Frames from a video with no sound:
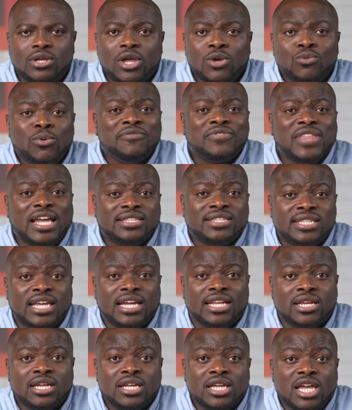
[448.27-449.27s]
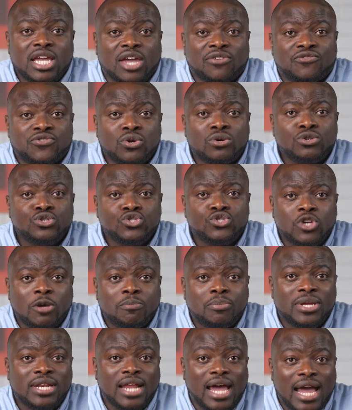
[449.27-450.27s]
With that said, if you're
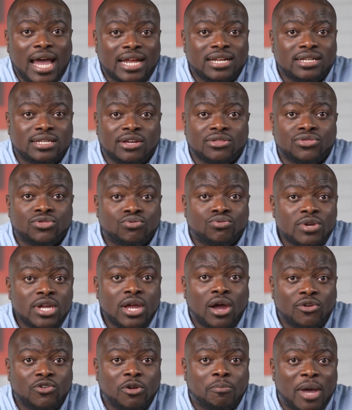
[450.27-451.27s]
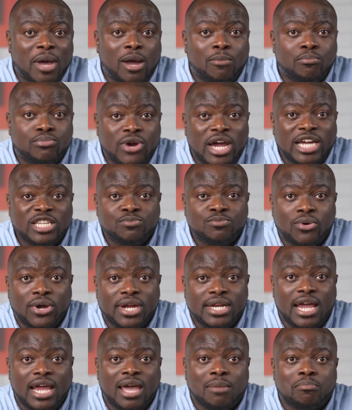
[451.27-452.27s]
shopping at the £300 price point
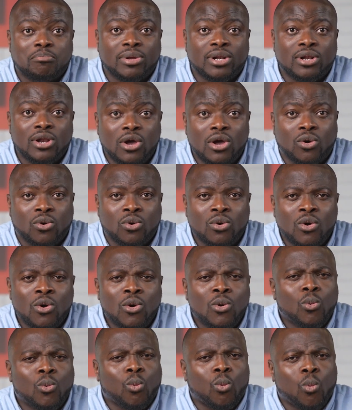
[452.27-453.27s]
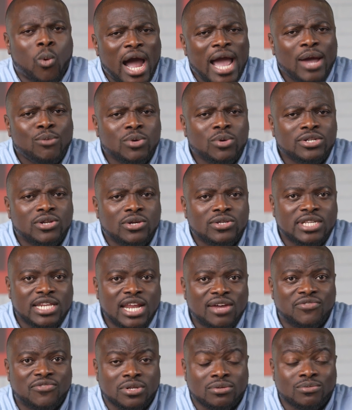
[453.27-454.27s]
and below, why Windows
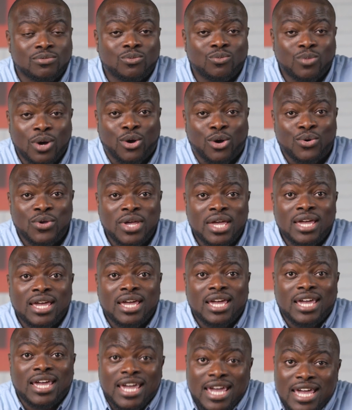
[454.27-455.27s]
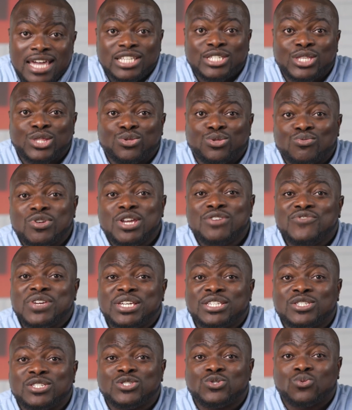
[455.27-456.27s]
11? Well, here's 3
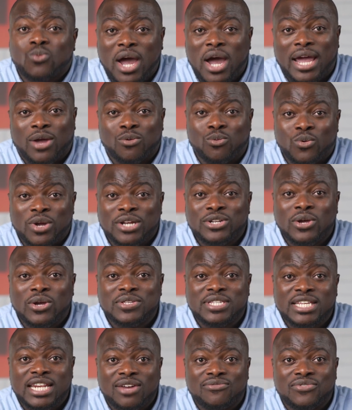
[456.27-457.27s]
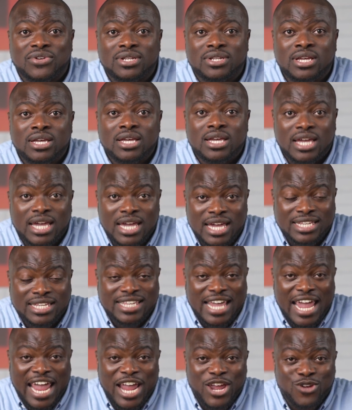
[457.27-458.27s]
reasons why Windows 11 is
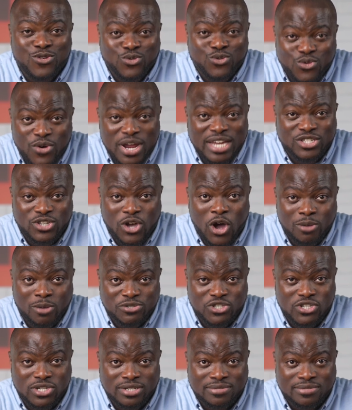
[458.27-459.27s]
a great option.